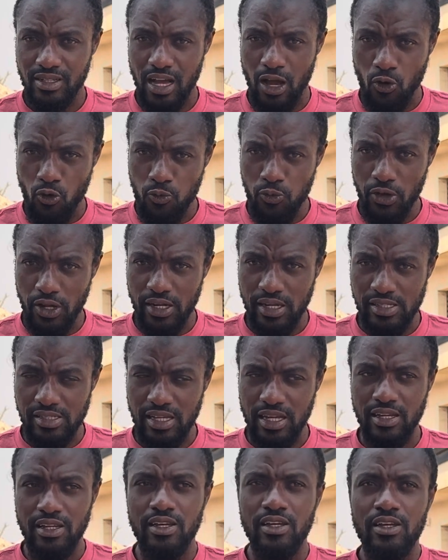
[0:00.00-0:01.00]
I hope you
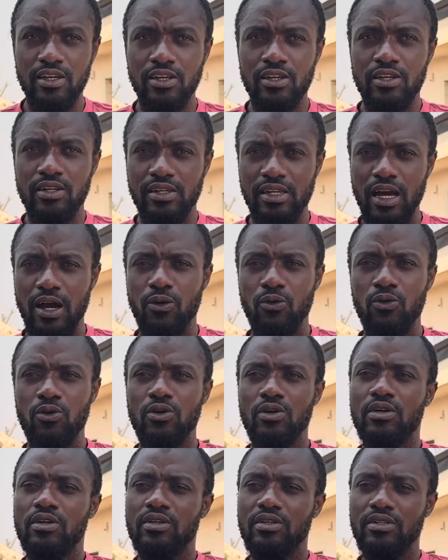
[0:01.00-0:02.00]
understand. Now,
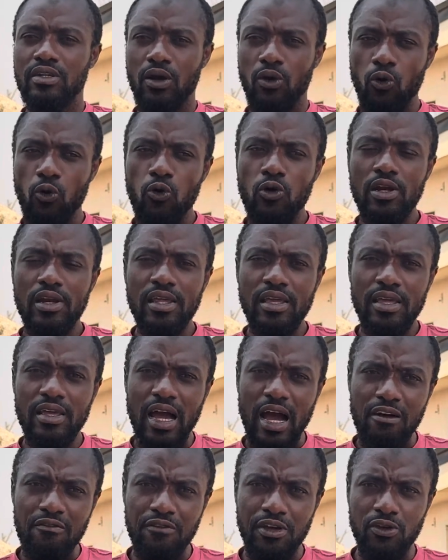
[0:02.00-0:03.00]
the only
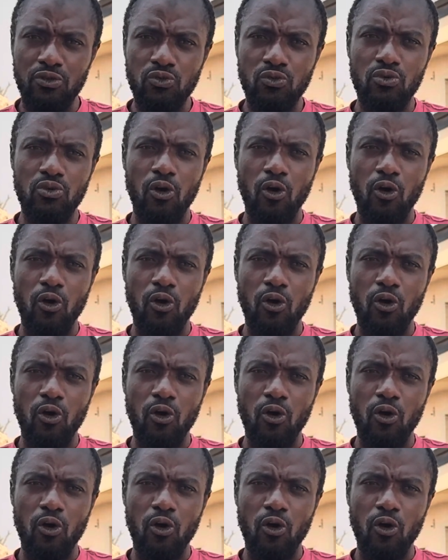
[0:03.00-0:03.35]
avenue,